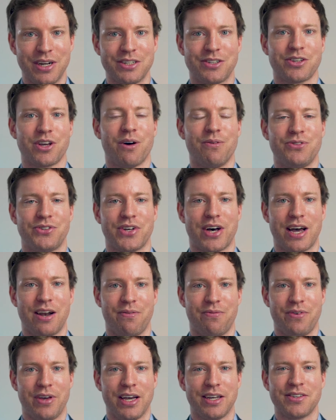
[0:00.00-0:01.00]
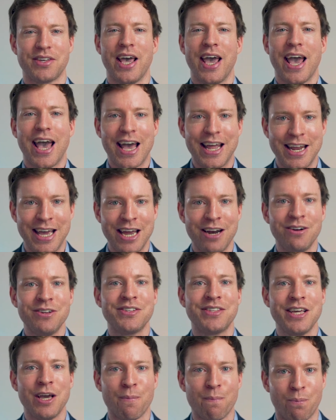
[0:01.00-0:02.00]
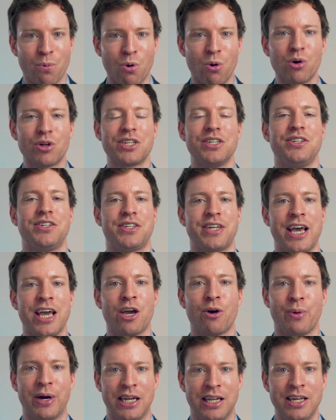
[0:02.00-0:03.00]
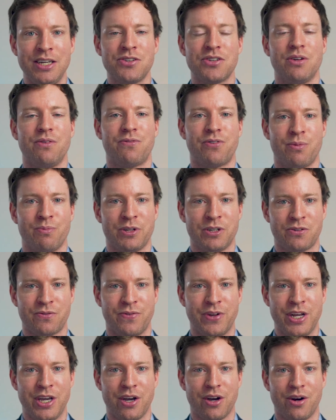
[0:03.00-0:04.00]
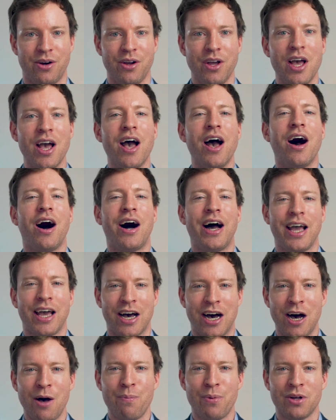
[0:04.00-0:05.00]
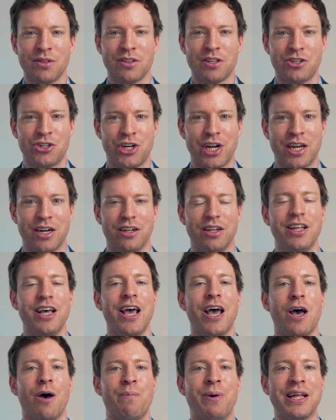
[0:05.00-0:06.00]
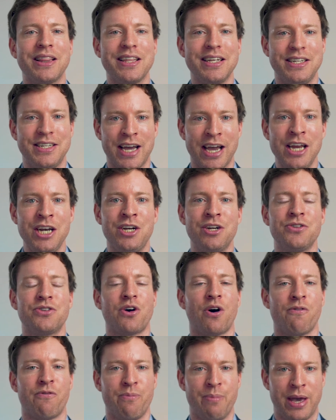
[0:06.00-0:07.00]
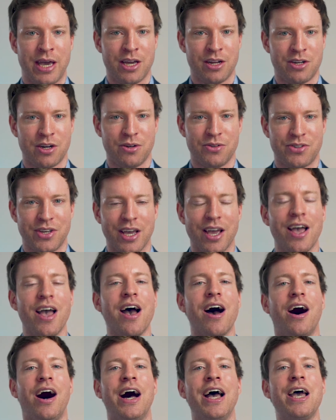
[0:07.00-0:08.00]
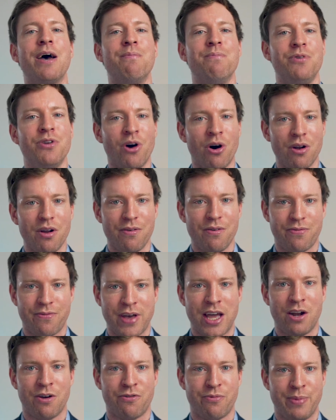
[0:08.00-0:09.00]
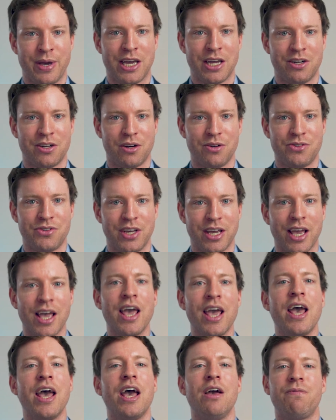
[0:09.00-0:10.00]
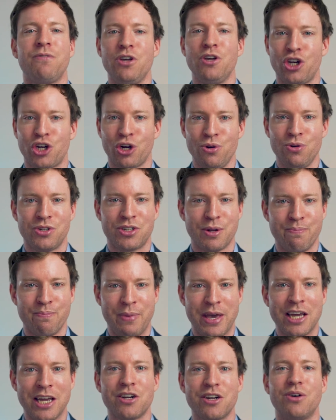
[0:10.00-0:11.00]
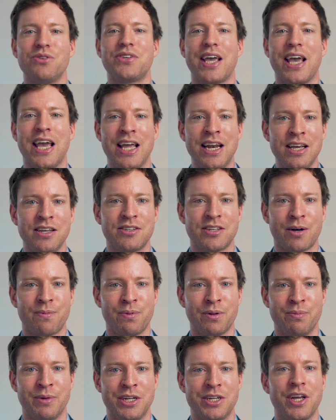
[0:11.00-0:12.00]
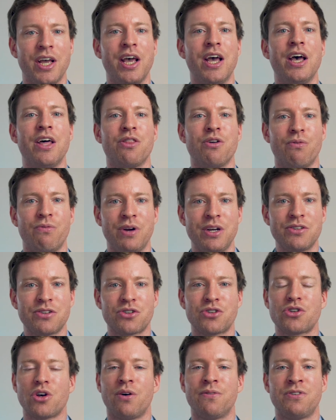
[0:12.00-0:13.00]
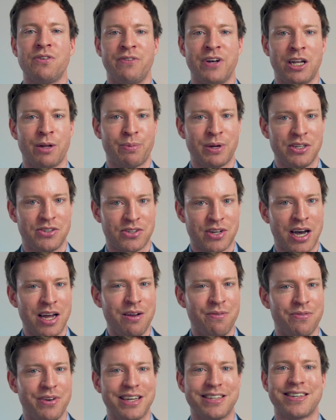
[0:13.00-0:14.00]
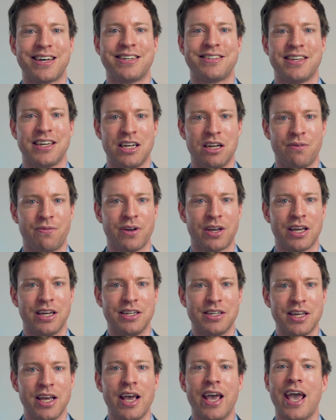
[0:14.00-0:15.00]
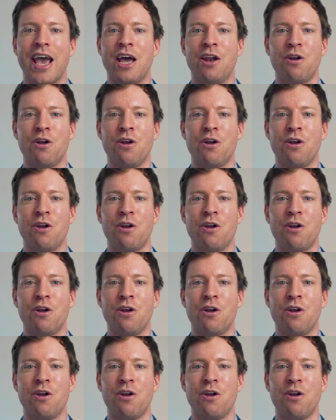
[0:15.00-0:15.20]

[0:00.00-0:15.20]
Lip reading: the risk of side effects. And here is the important takeaway lesson from this video. I harp on this channel about the dangers of megadosing. I am not a fan of megadosing. If you choose to megadose any supplement, the risks of developing side effects are significant,